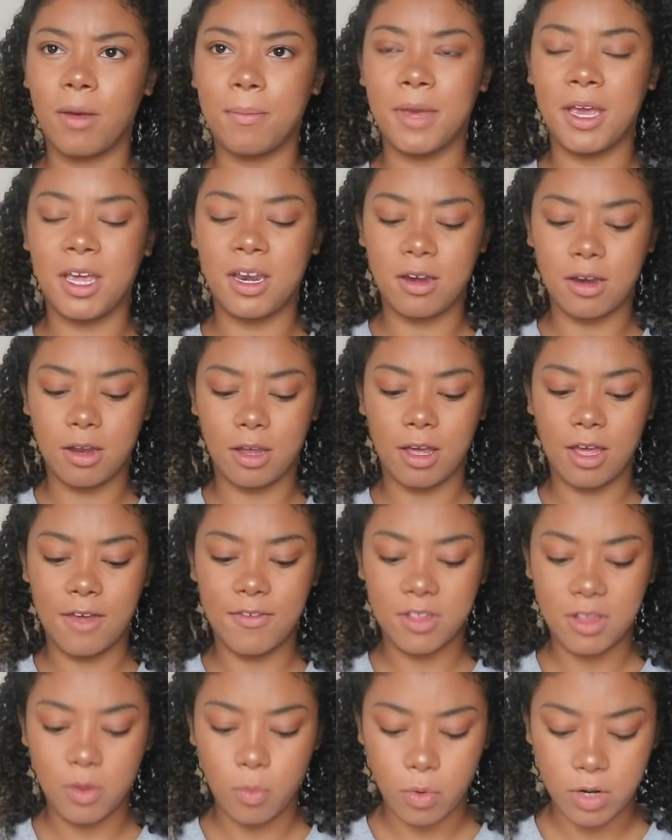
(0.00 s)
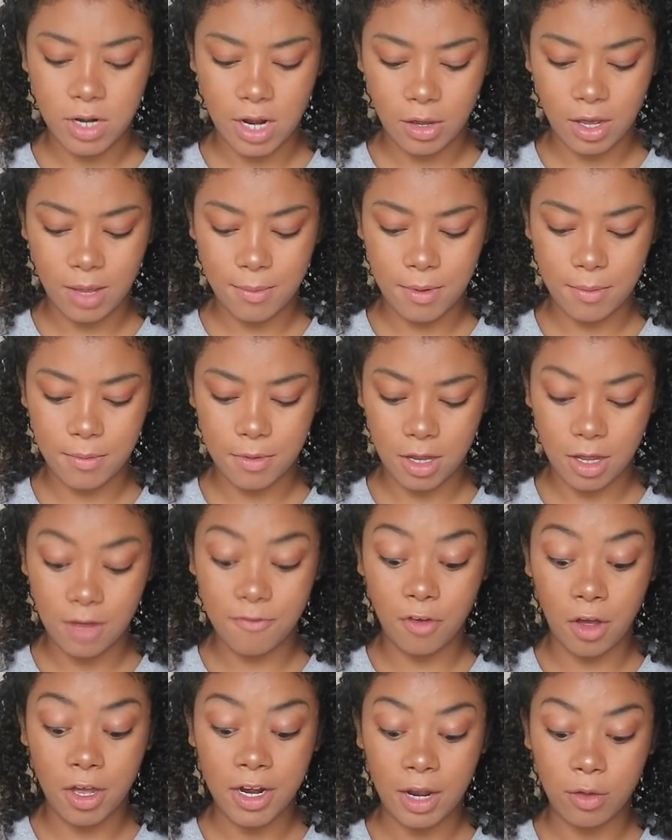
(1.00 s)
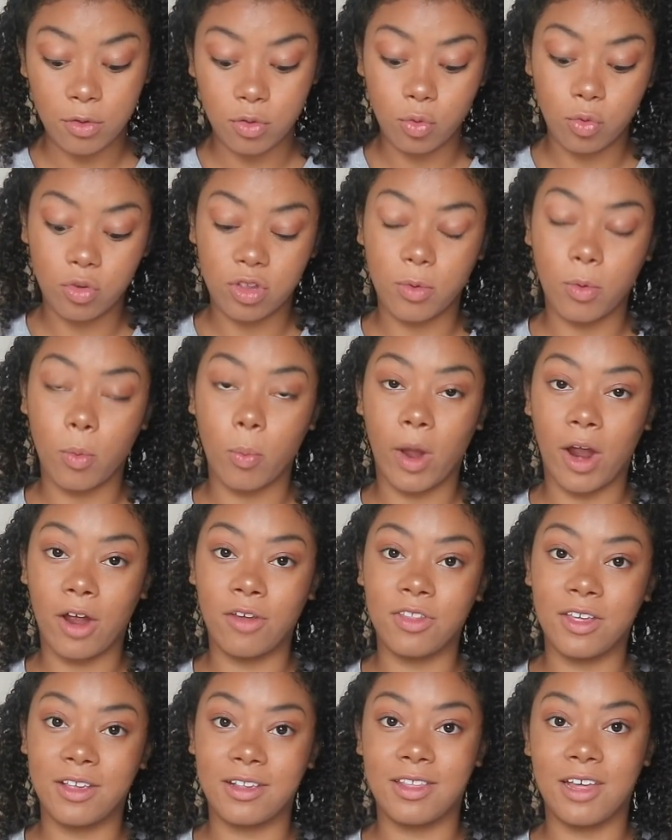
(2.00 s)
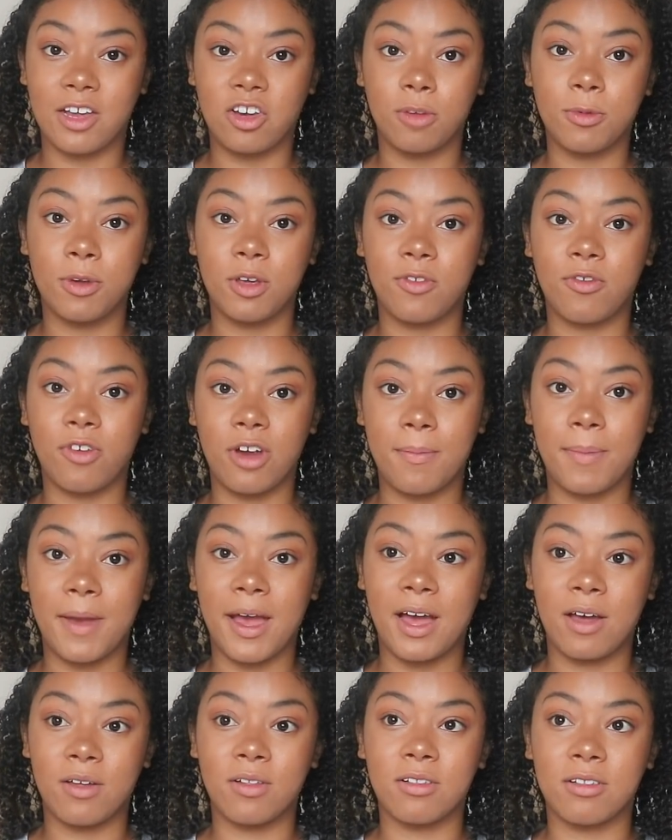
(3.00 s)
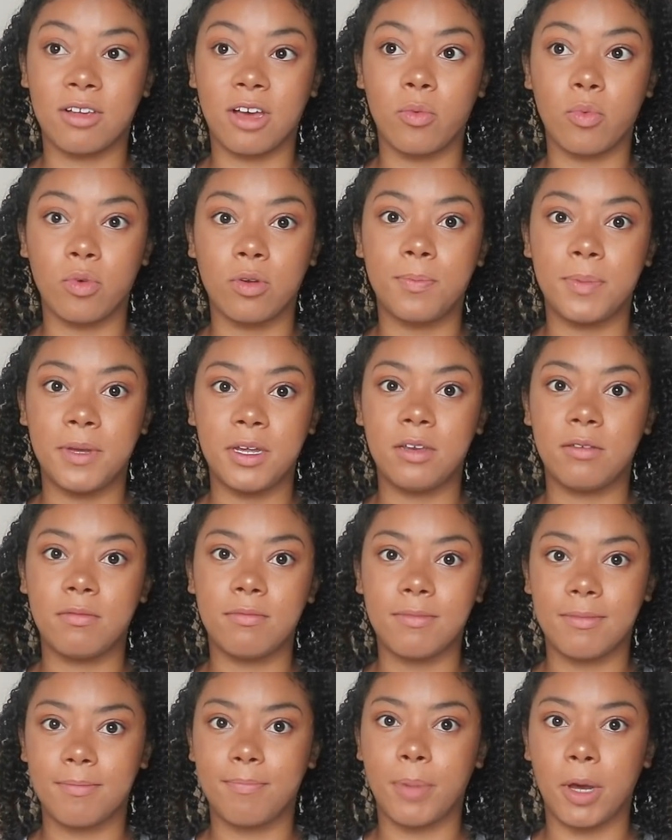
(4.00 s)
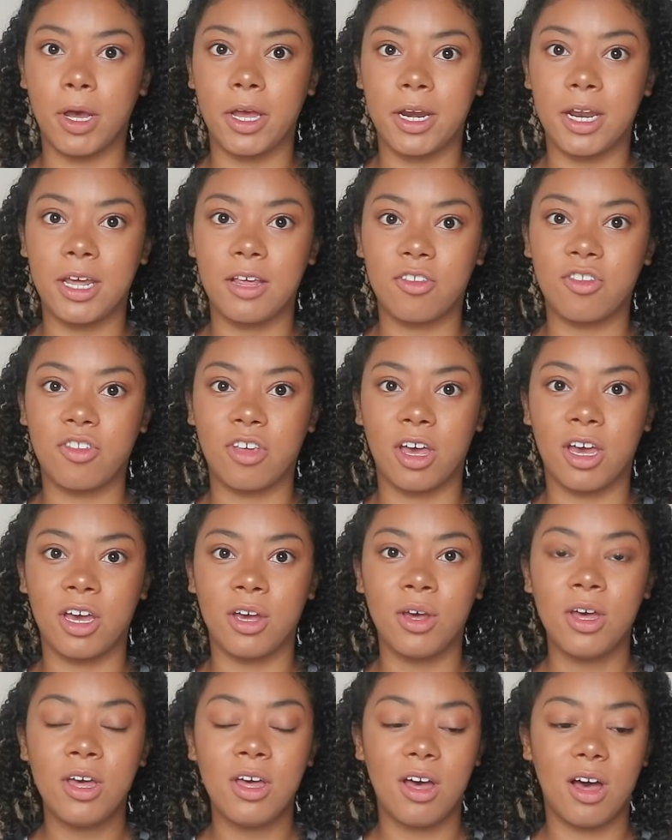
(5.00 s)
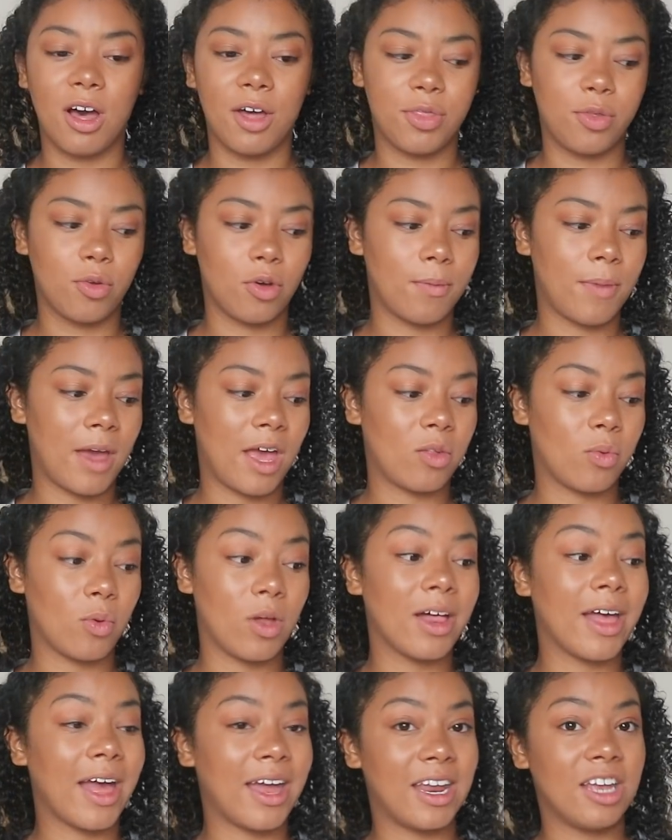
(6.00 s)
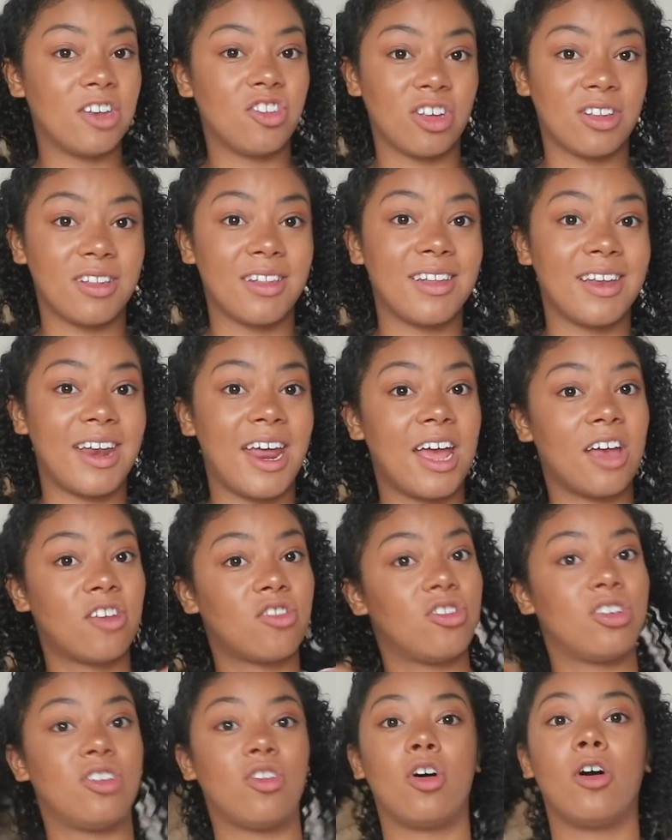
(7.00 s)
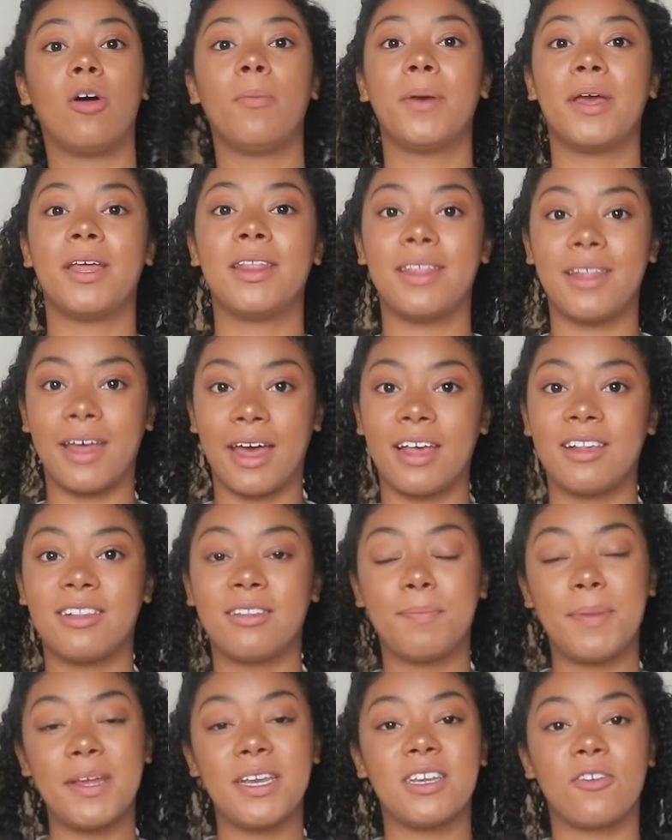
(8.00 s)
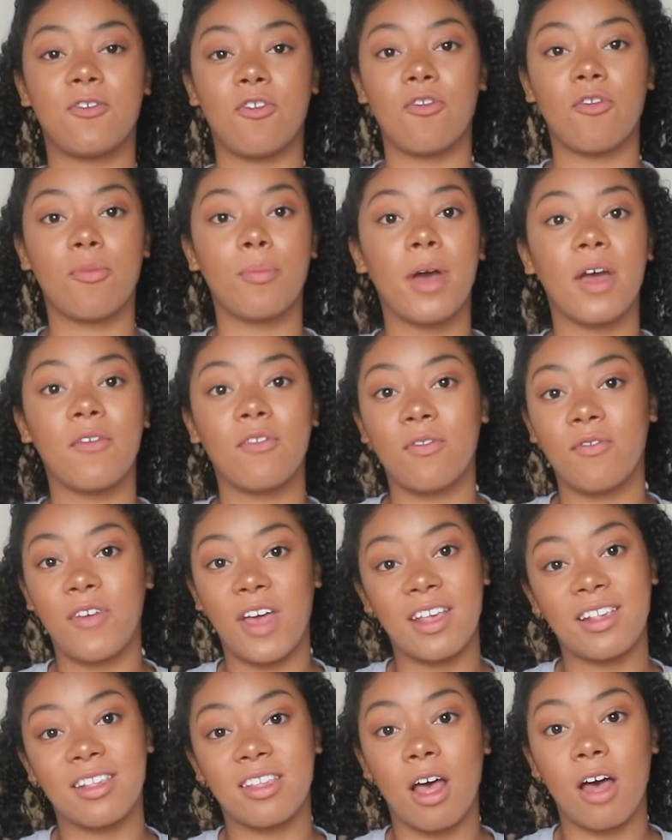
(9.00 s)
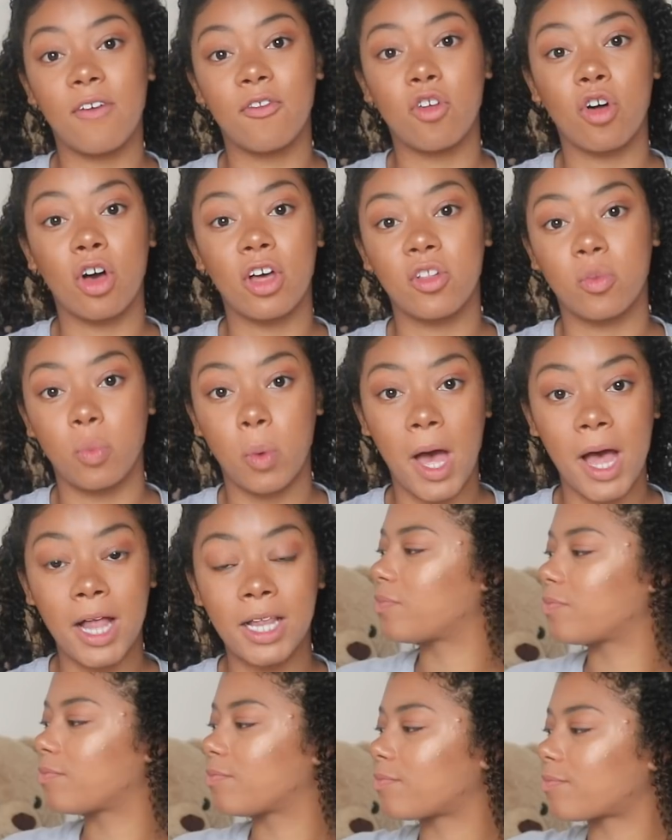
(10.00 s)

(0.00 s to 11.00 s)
I mean, if I now saw someone wearing this and they told me it's £3, I would be buying it. So I thought I may as well get it just as an extra top in there. It's a bit different from my other vest that I've got as well.